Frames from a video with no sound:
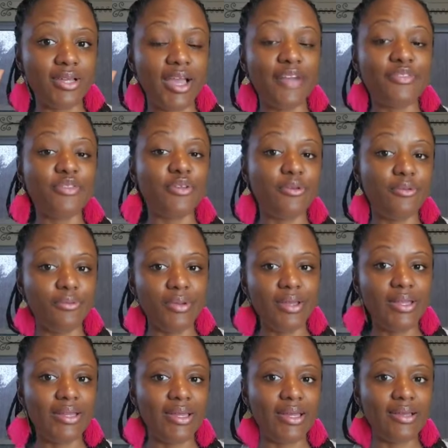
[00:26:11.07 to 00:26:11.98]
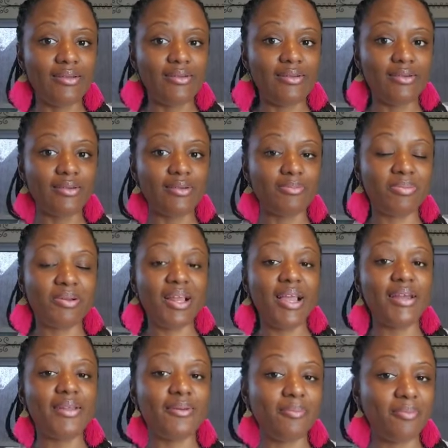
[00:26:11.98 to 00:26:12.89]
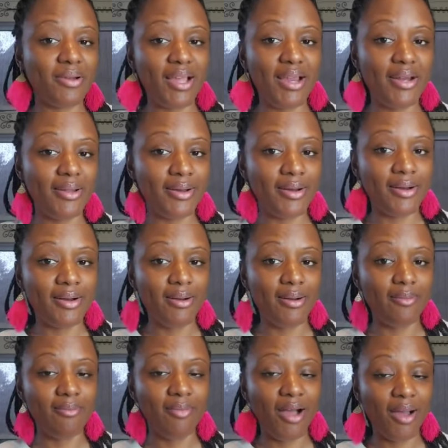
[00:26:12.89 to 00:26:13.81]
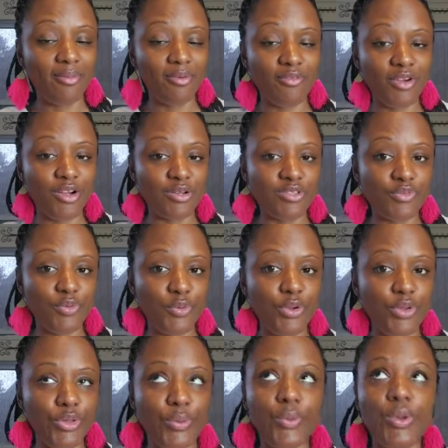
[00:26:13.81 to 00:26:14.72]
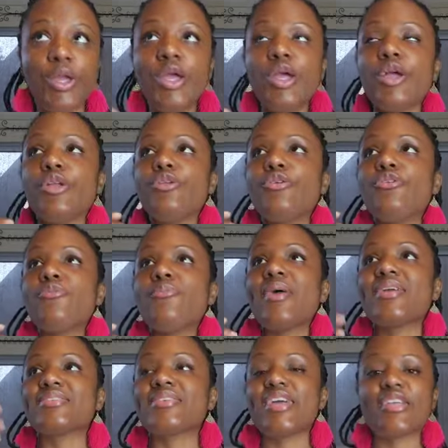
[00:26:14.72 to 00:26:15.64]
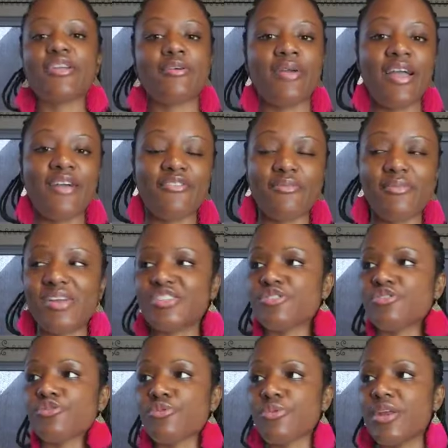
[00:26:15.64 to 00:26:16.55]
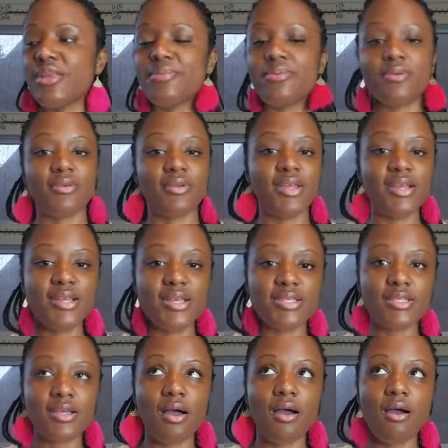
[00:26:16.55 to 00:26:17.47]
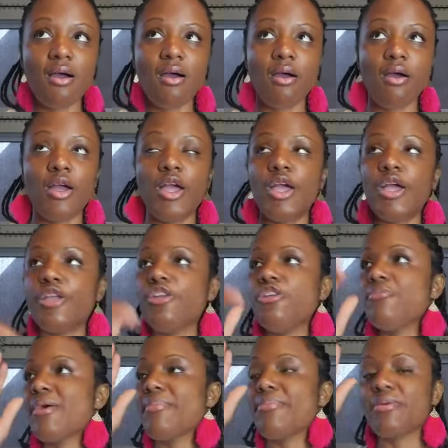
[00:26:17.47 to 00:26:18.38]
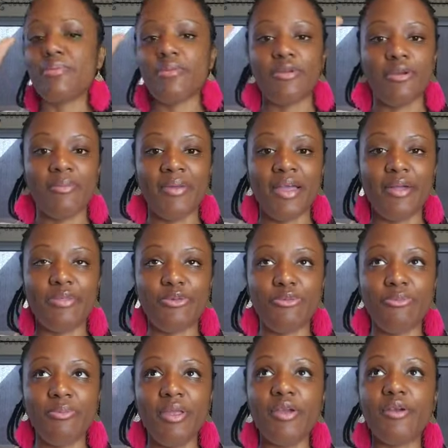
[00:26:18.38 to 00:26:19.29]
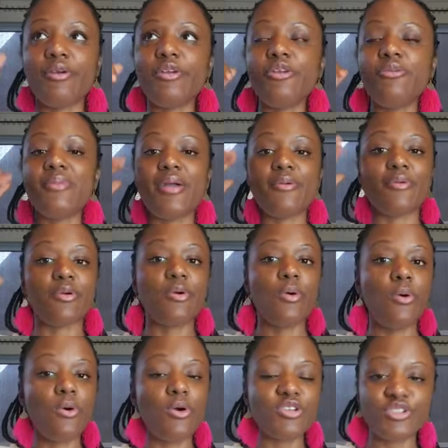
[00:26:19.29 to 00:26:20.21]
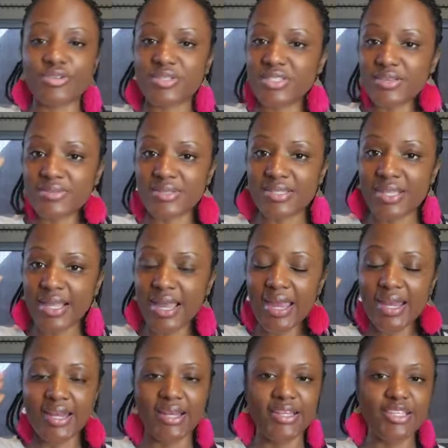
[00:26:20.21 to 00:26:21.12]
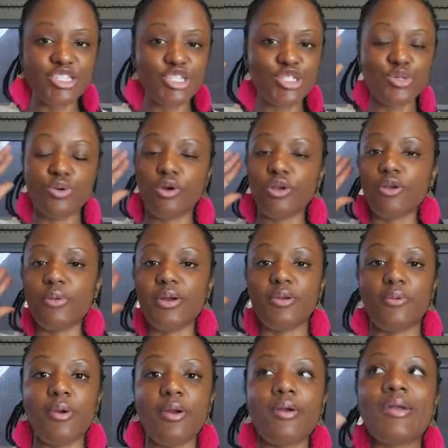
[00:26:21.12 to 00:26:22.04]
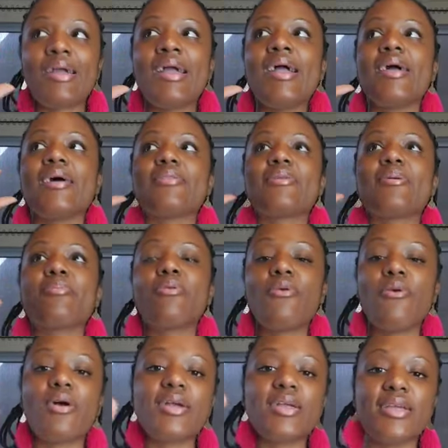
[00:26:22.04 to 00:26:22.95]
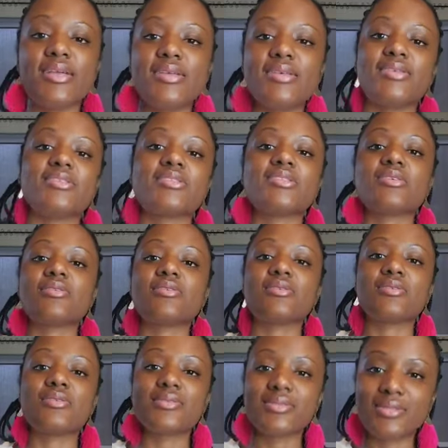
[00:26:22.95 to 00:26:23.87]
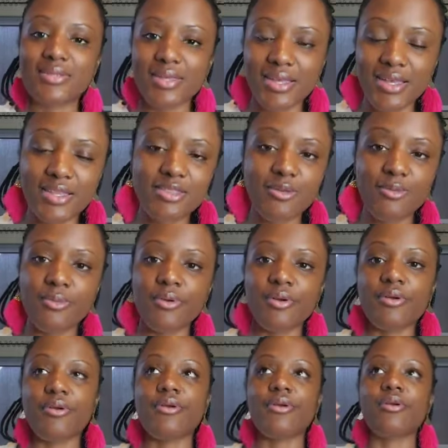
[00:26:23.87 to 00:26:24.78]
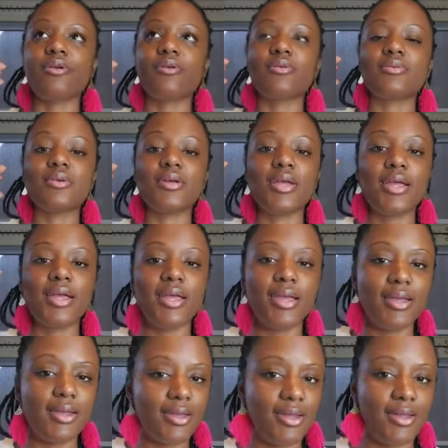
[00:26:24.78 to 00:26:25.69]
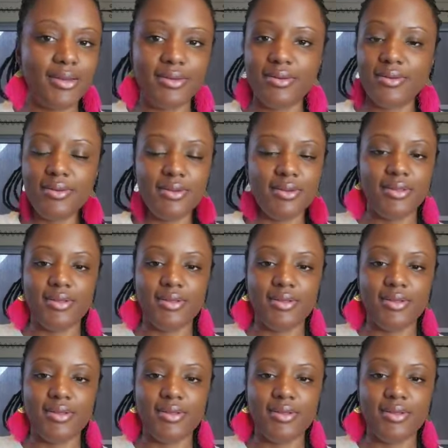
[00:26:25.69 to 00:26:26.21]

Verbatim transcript: after you read it play the play the um, Bible verse for you. You may take your affirmations, read put on an index card. You may put them on your bathroom mirror. You may record yourself saying and listen to it on your way to work. The point is to get the word in